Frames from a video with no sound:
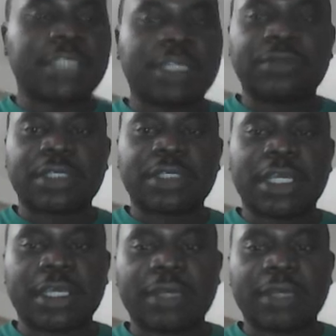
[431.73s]
That was
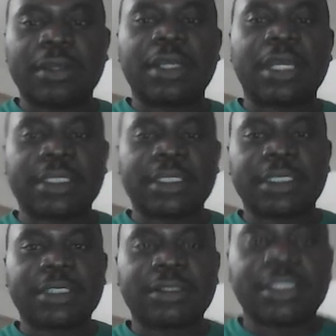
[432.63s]
like last
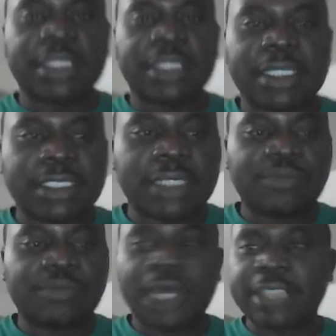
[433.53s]
year, so it had
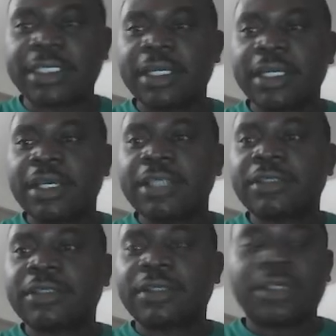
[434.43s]
actually passed.
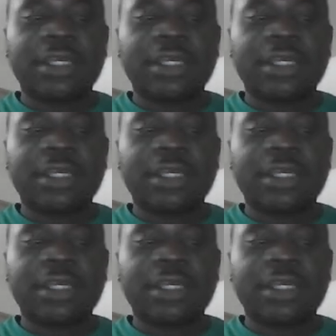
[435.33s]
So